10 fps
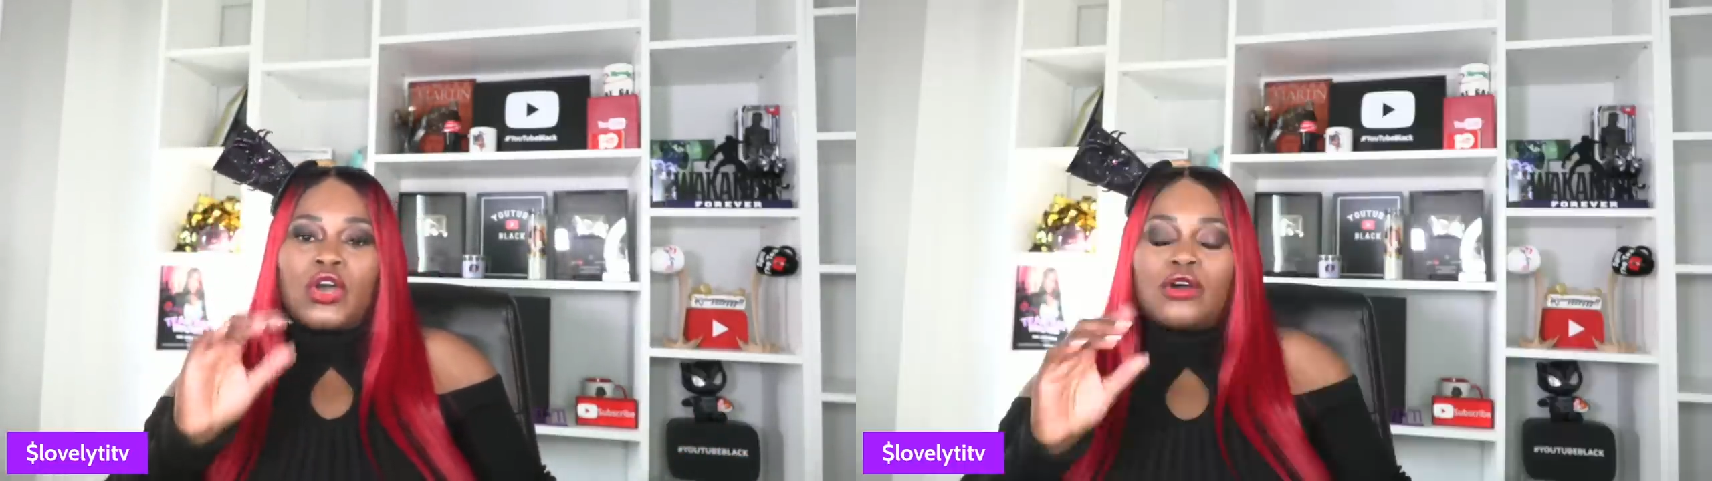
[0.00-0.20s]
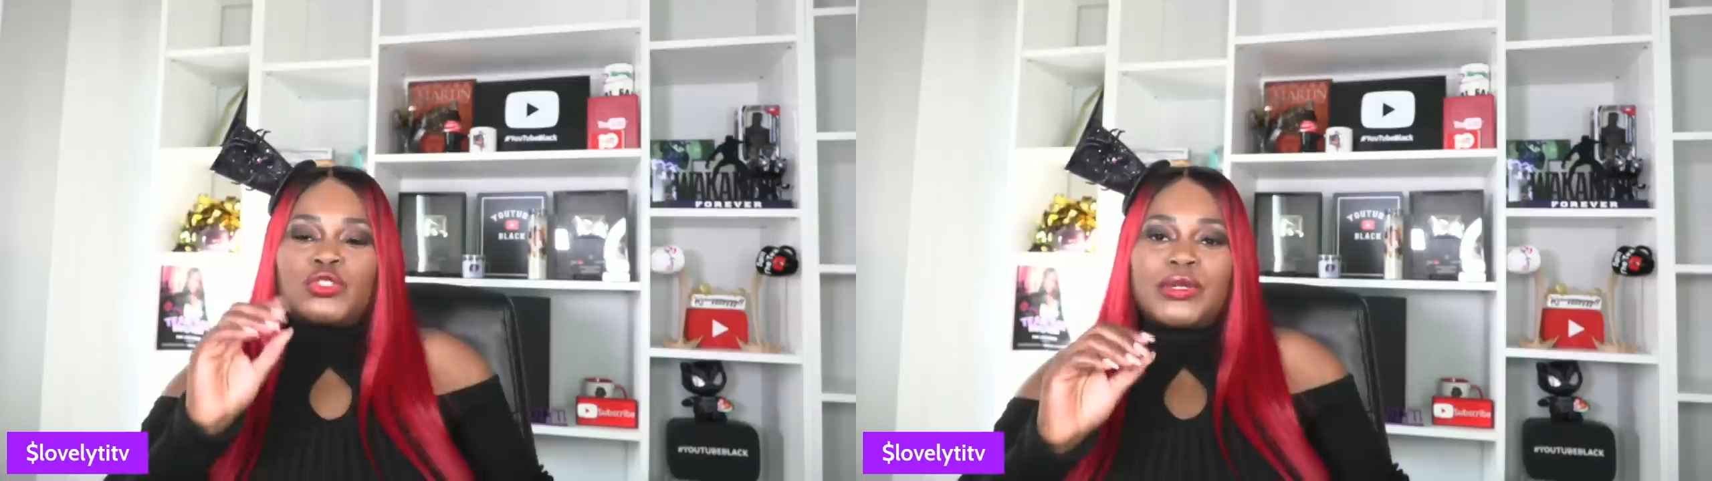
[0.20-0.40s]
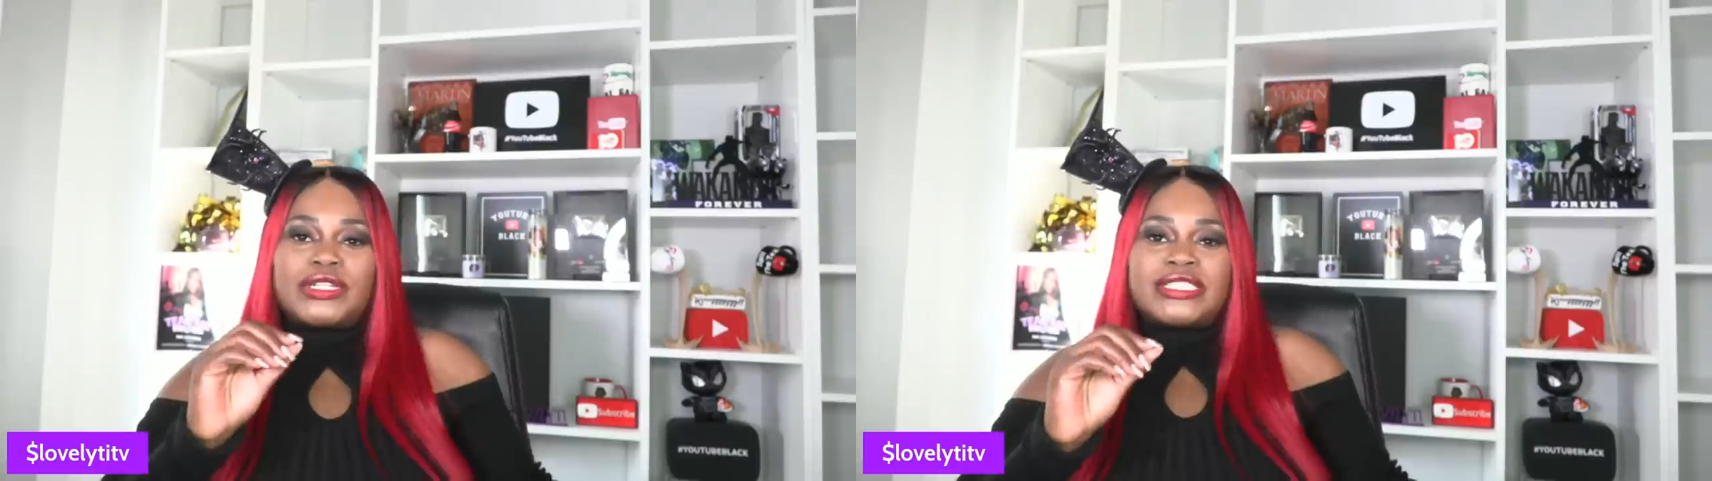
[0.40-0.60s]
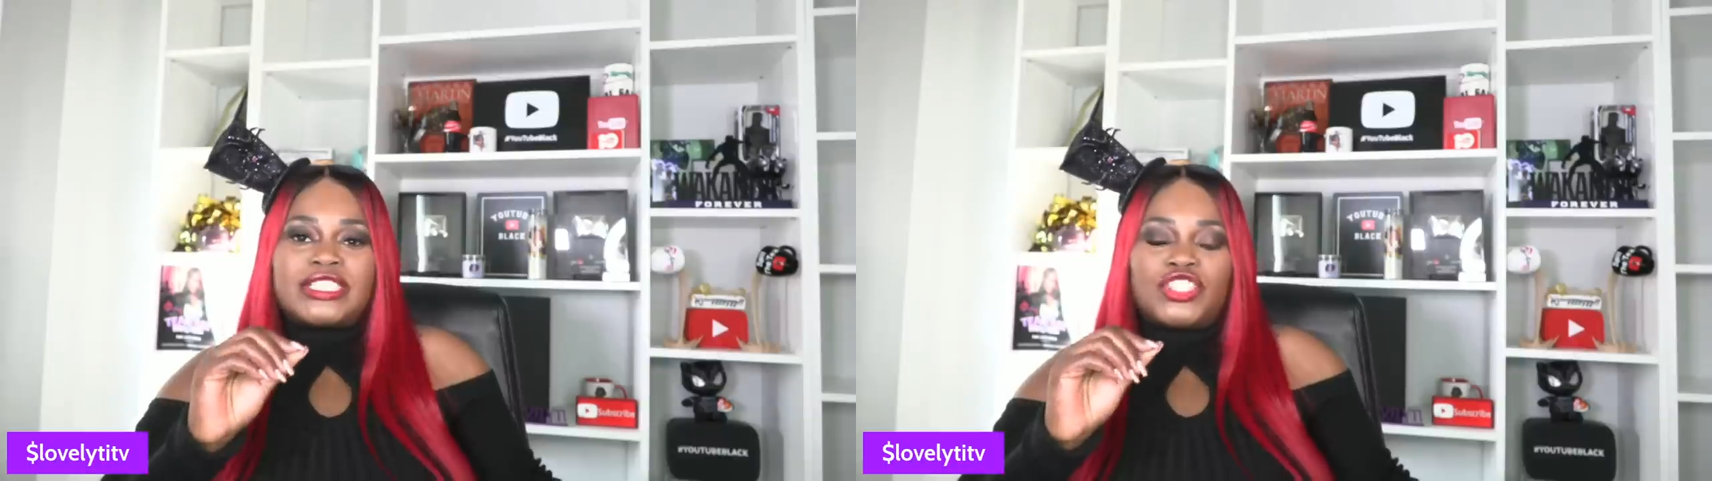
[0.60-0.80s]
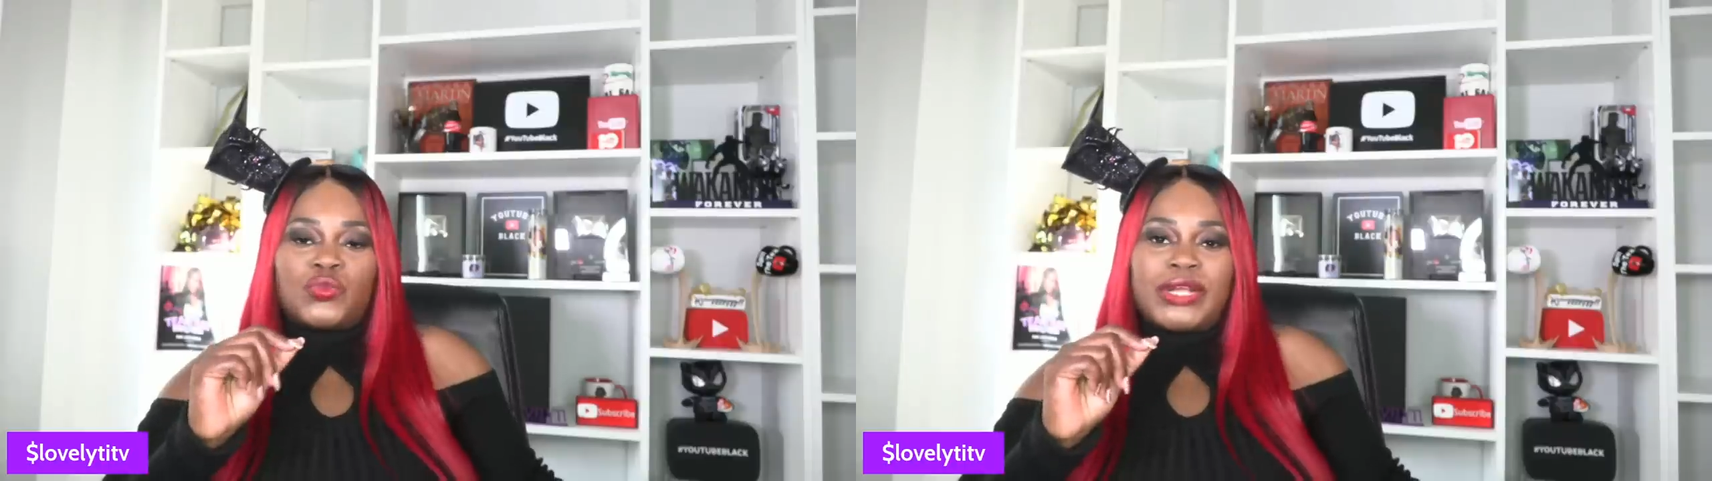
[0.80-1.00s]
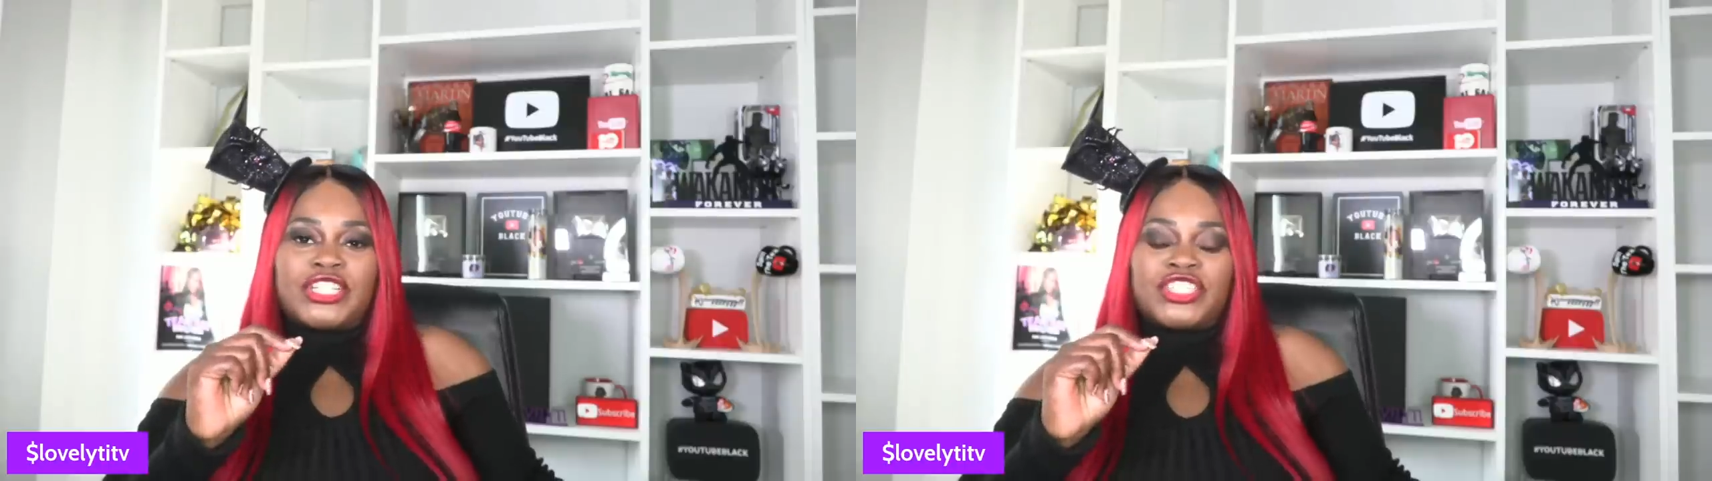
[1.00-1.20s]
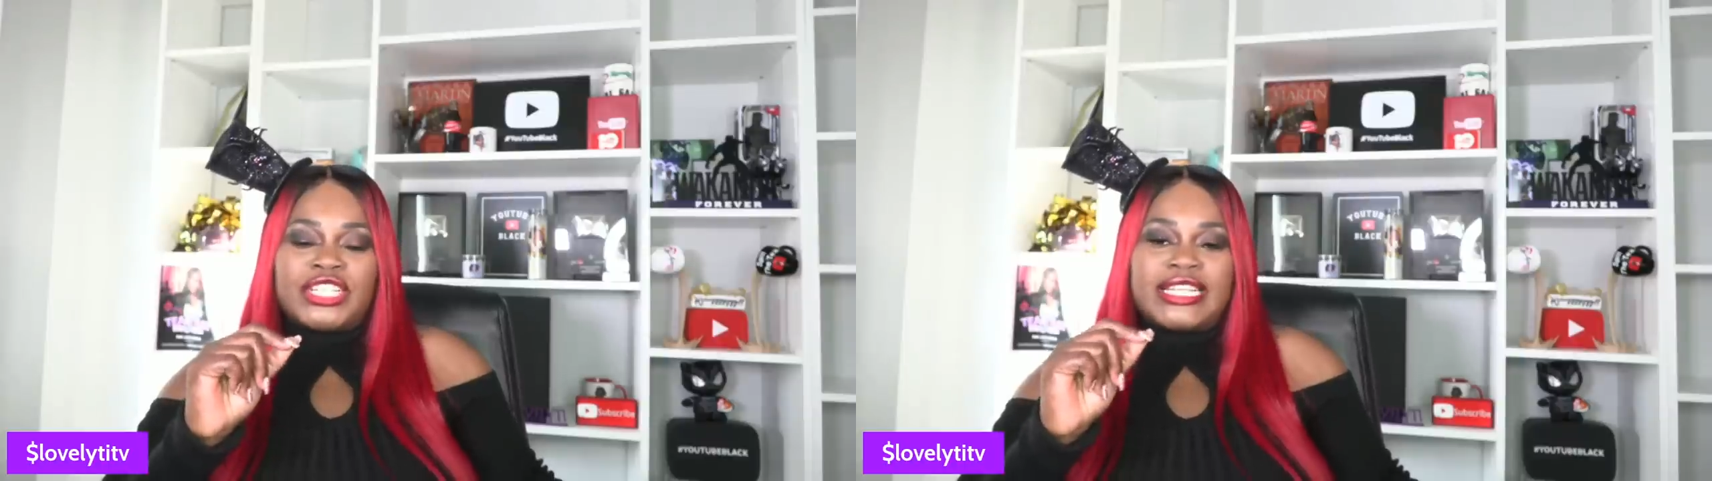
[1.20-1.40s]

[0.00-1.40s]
whole Twitter situation,